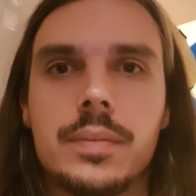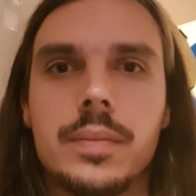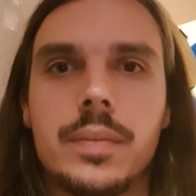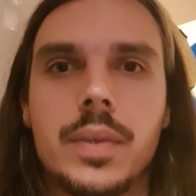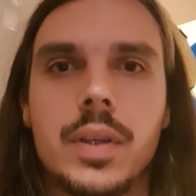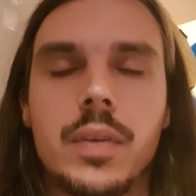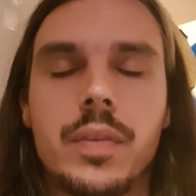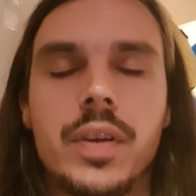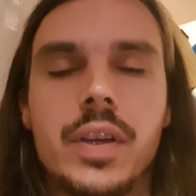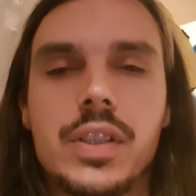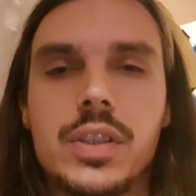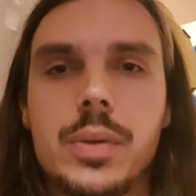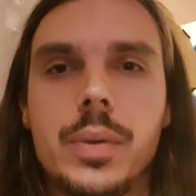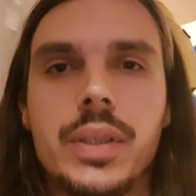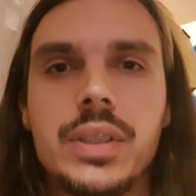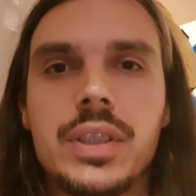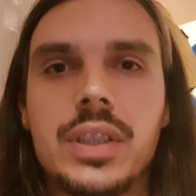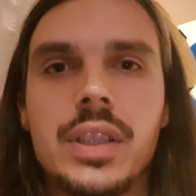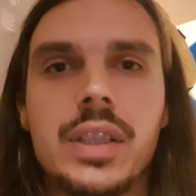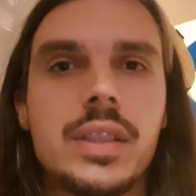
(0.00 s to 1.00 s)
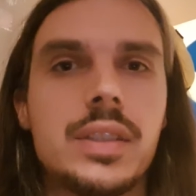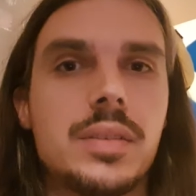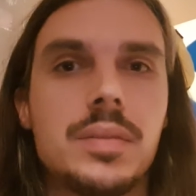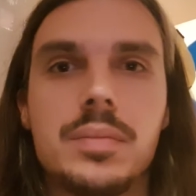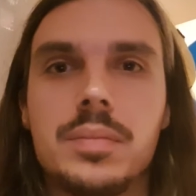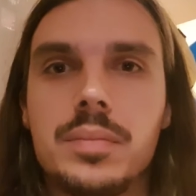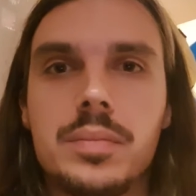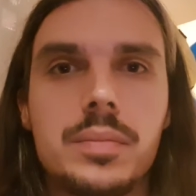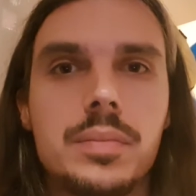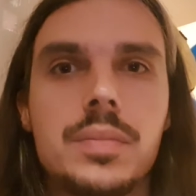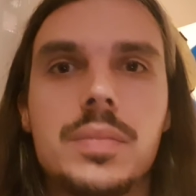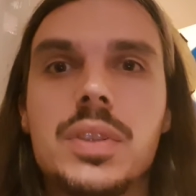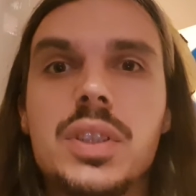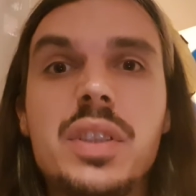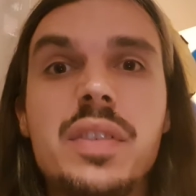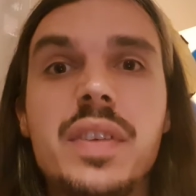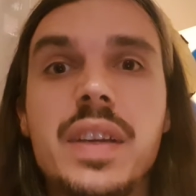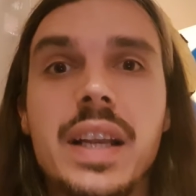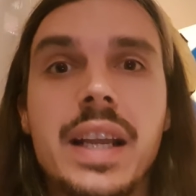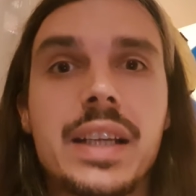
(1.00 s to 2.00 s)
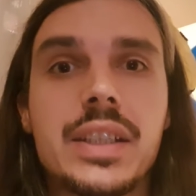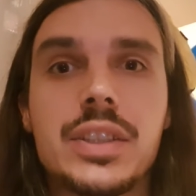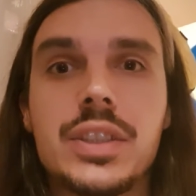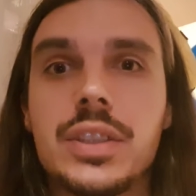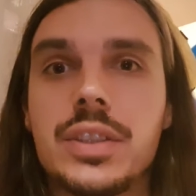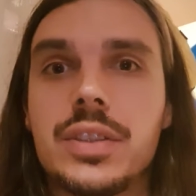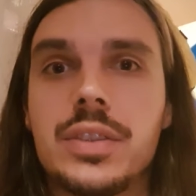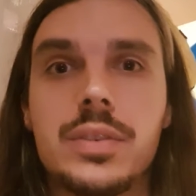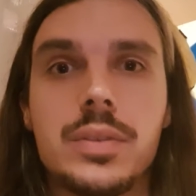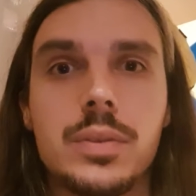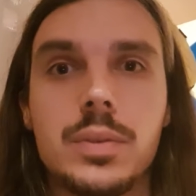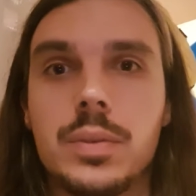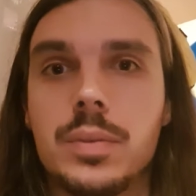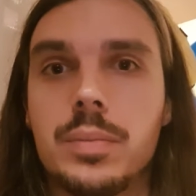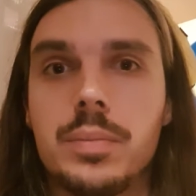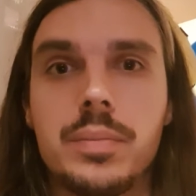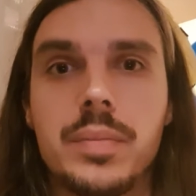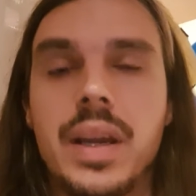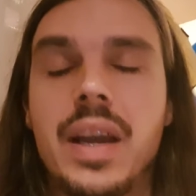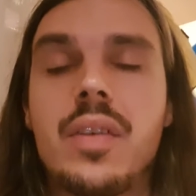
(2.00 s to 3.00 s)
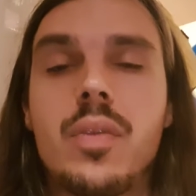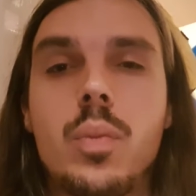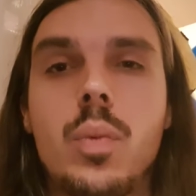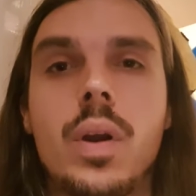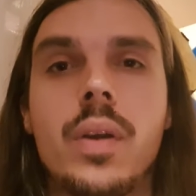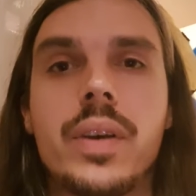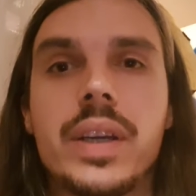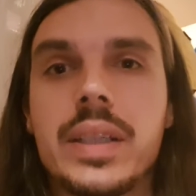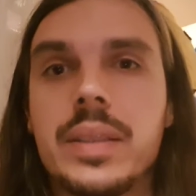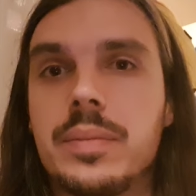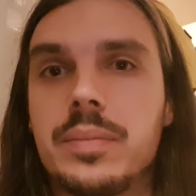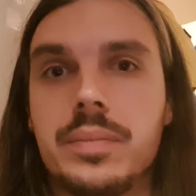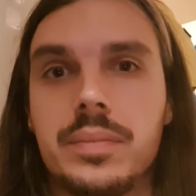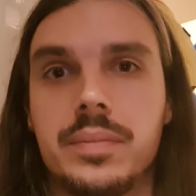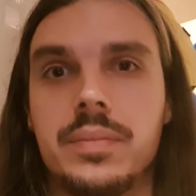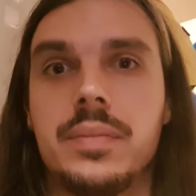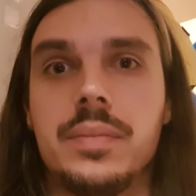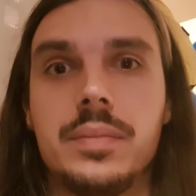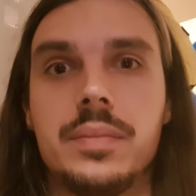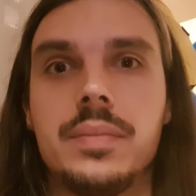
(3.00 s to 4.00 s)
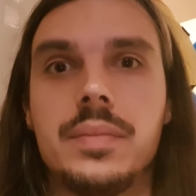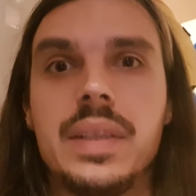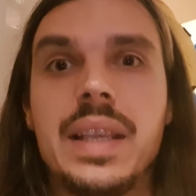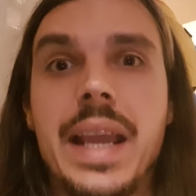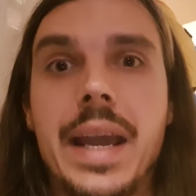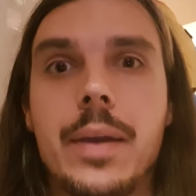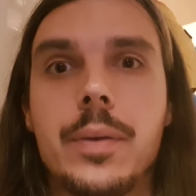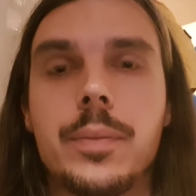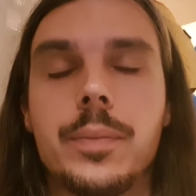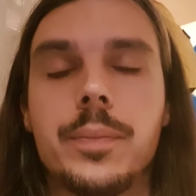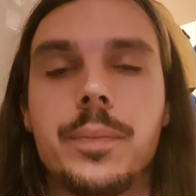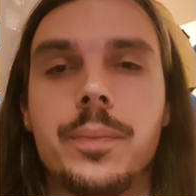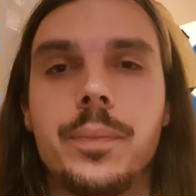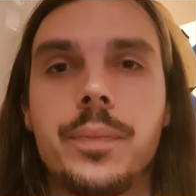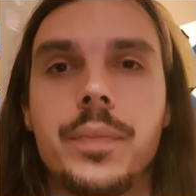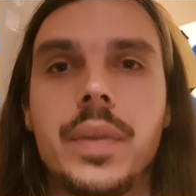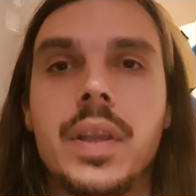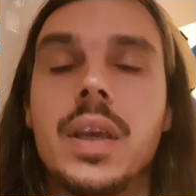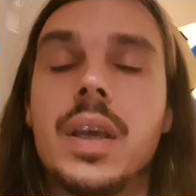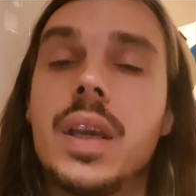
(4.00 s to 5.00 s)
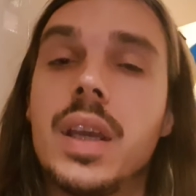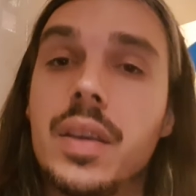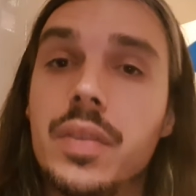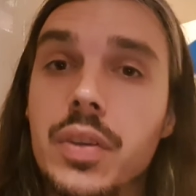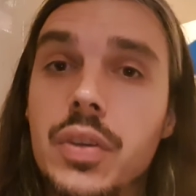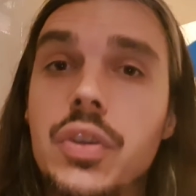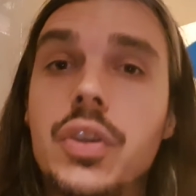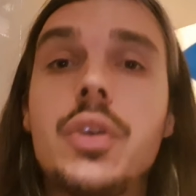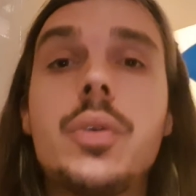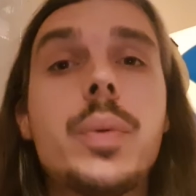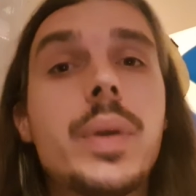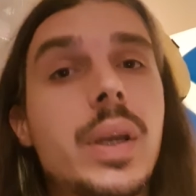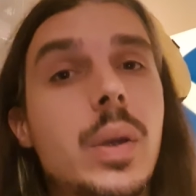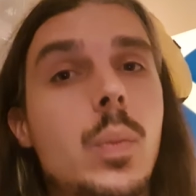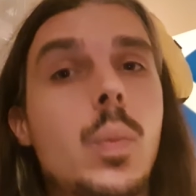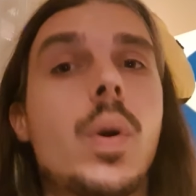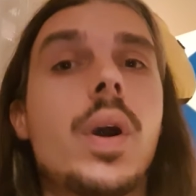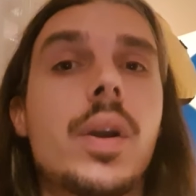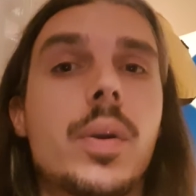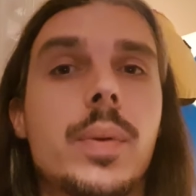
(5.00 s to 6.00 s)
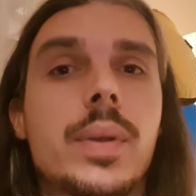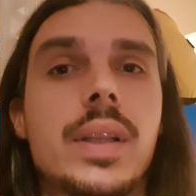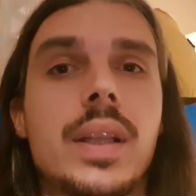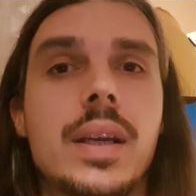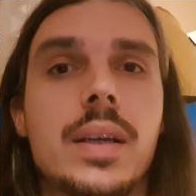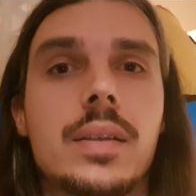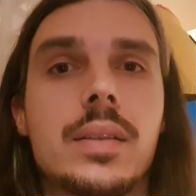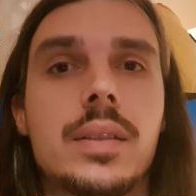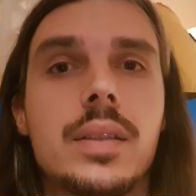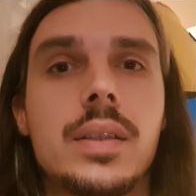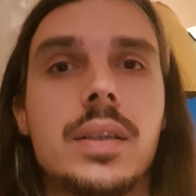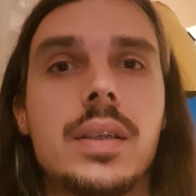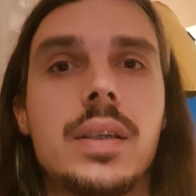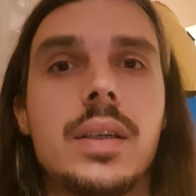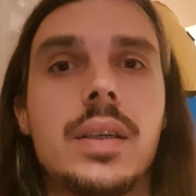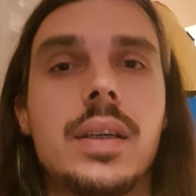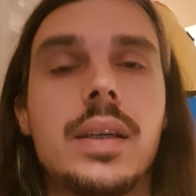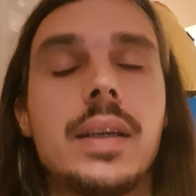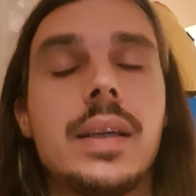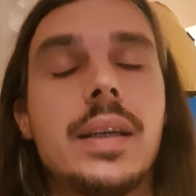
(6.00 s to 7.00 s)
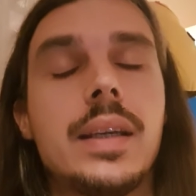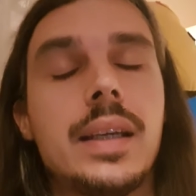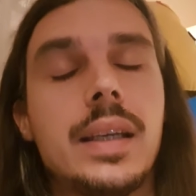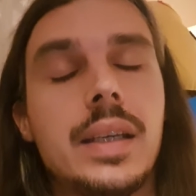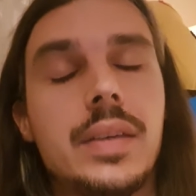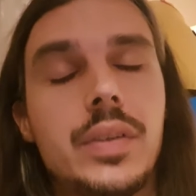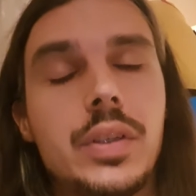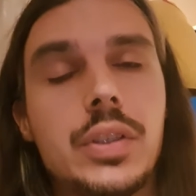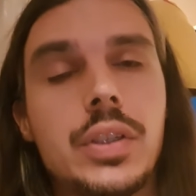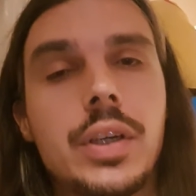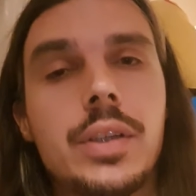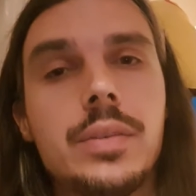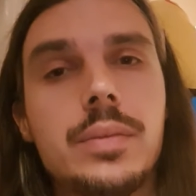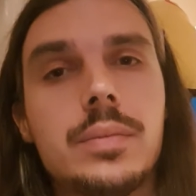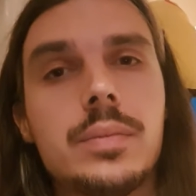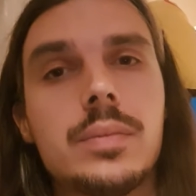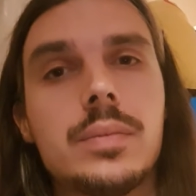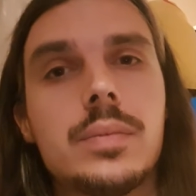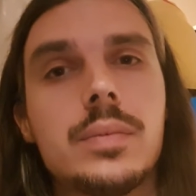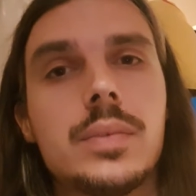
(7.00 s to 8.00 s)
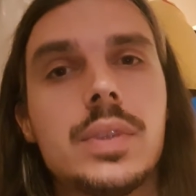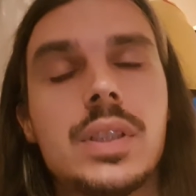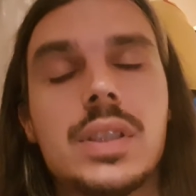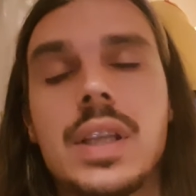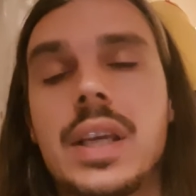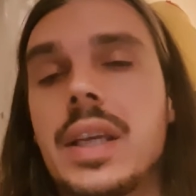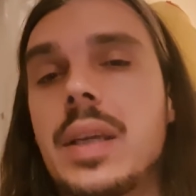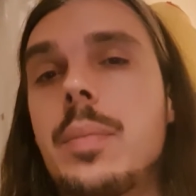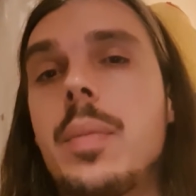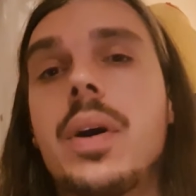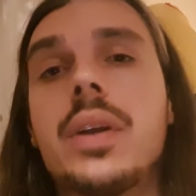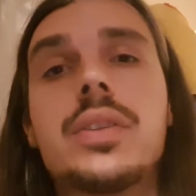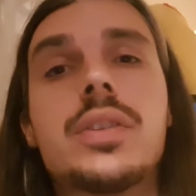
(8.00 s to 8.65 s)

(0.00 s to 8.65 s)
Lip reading: the first question is, do you feel anxious or have worry now? If you do, we can work with that. If you don't, just let your mind